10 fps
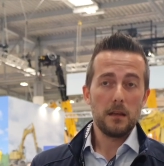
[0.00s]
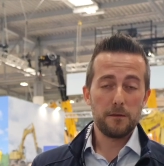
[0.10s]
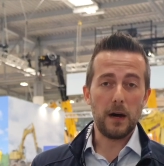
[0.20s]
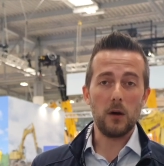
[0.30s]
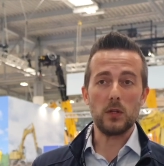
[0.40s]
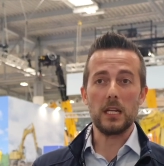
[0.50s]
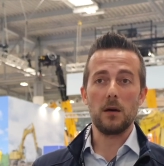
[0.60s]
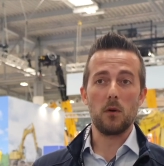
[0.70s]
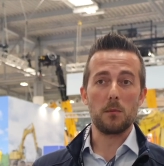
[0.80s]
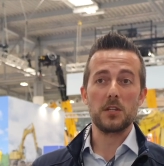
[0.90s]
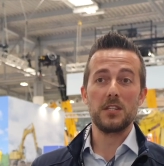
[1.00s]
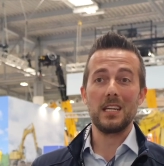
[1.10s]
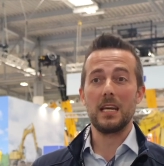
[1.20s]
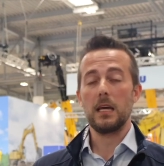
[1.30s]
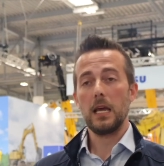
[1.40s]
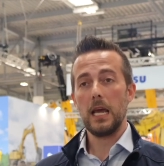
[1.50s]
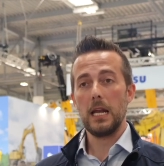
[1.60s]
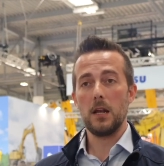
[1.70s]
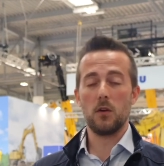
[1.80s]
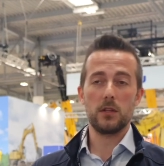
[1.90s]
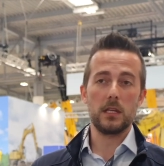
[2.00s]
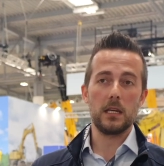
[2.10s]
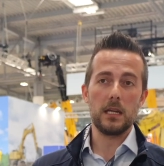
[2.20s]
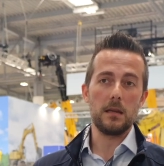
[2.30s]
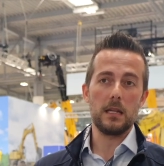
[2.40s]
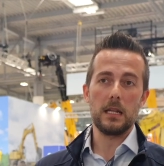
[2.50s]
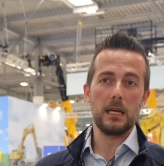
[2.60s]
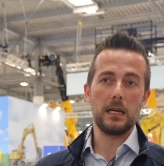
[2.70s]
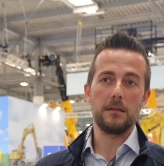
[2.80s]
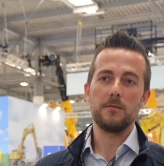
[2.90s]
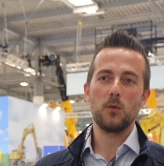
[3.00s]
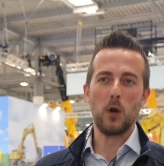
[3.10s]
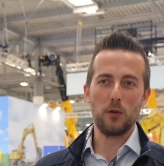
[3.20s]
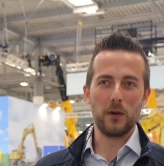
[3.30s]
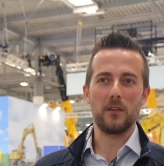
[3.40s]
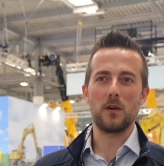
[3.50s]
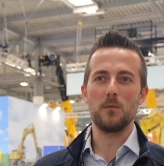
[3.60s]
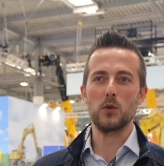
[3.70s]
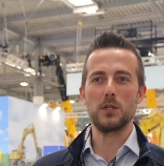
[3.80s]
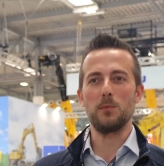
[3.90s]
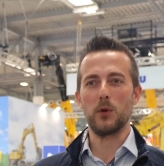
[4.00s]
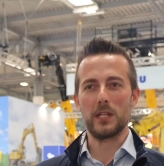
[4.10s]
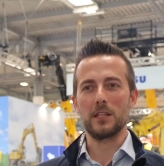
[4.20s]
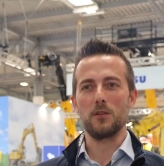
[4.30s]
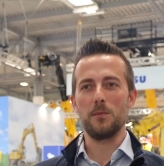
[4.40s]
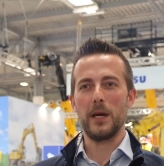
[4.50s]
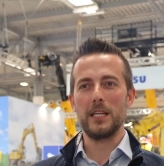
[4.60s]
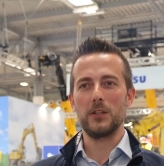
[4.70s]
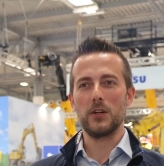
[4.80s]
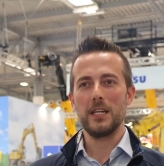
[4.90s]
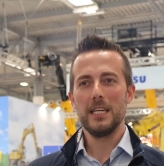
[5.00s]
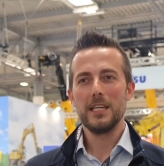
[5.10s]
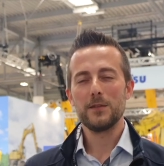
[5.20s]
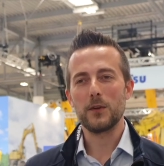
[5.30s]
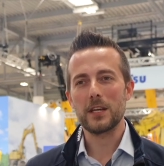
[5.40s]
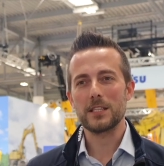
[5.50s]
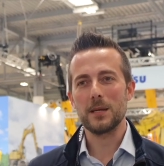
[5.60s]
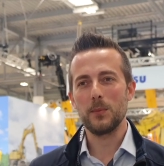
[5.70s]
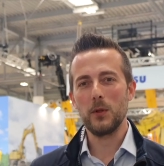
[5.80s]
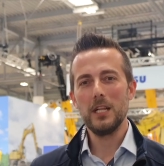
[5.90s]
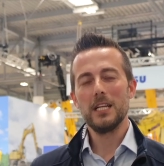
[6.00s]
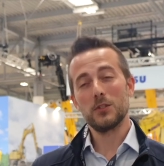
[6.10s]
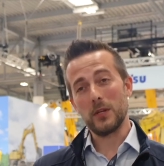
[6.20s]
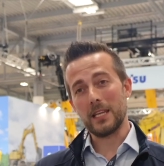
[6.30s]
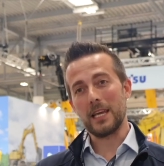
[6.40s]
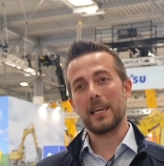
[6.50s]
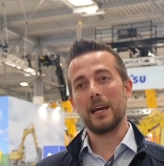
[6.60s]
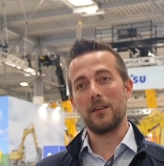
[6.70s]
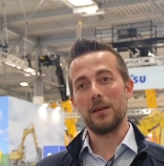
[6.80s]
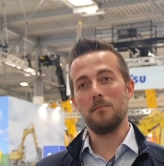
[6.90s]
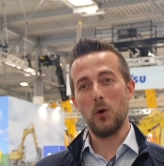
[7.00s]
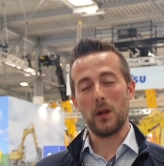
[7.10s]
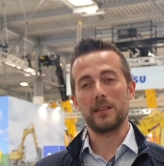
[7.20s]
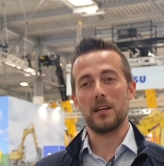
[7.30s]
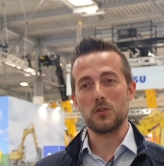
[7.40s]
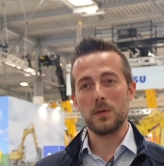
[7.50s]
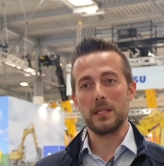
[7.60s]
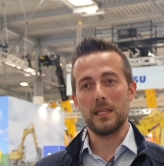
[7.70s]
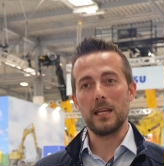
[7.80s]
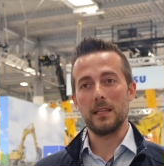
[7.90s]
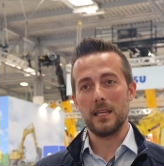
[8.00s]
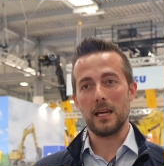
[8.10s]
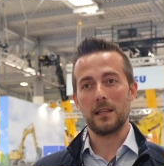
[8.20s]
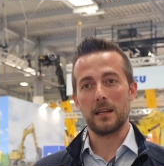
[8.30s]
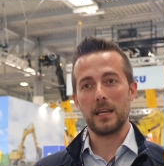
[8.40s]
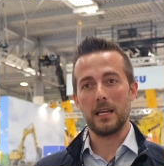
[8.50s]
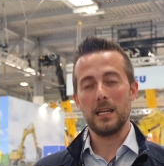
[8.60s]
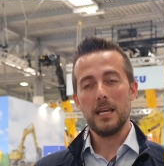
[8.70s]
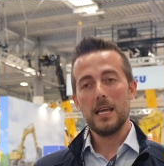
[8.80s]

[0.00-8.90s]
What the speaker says: found in our machine and not in one of our most important competitor, for example, so it can carry more attachment than the other can.